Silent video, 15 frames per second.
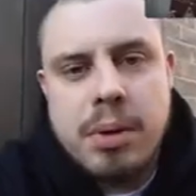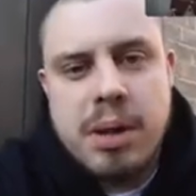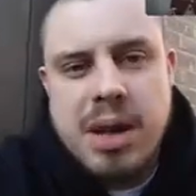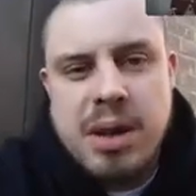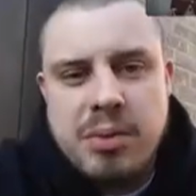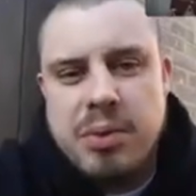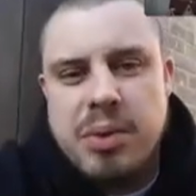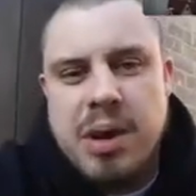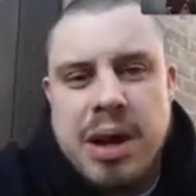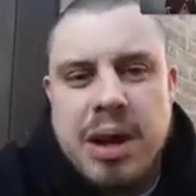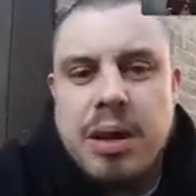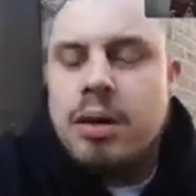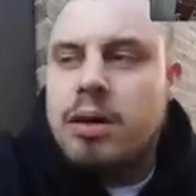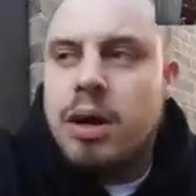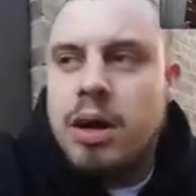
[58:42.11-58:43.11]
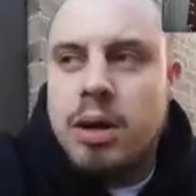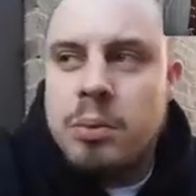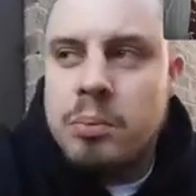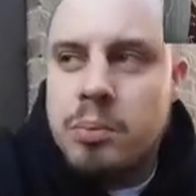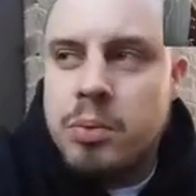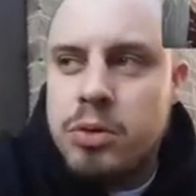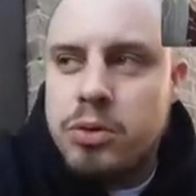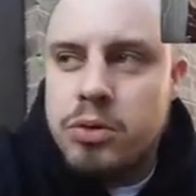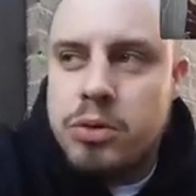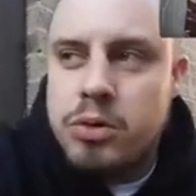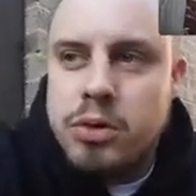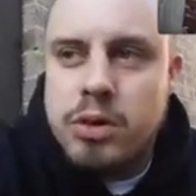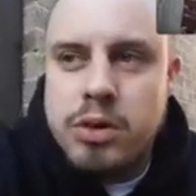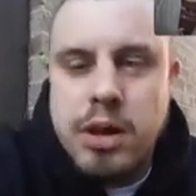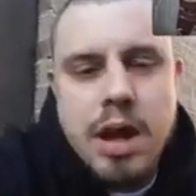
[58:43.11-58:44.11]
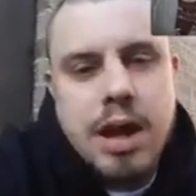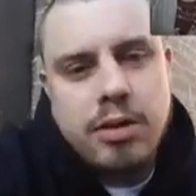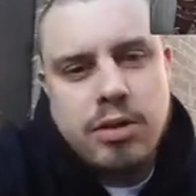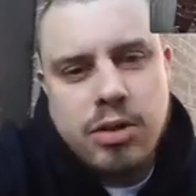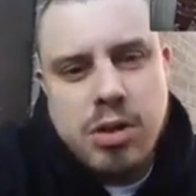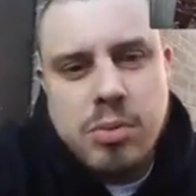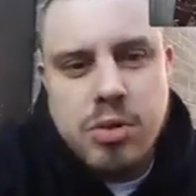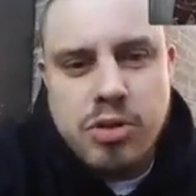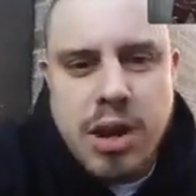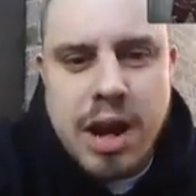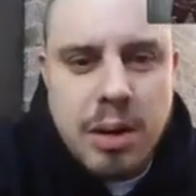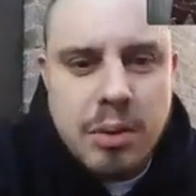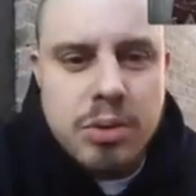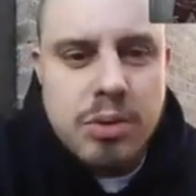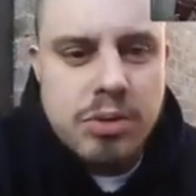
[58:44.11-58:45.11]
believe that, yeah, too much hours